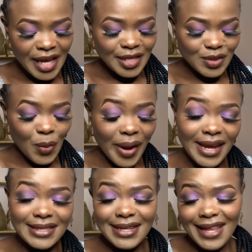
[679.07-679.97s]
So while
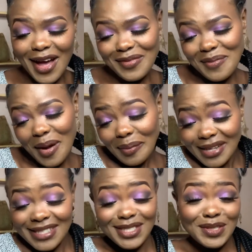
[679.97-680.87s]
I still have them, I'm
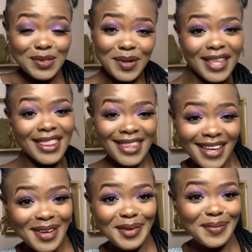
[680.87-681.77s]
gonna enjoy
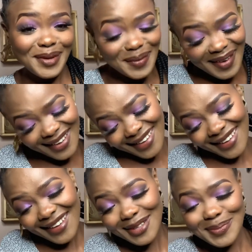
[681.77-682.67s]
them,
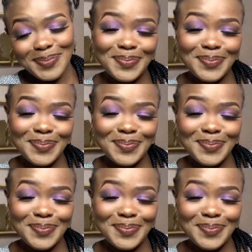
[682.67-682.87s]
okay?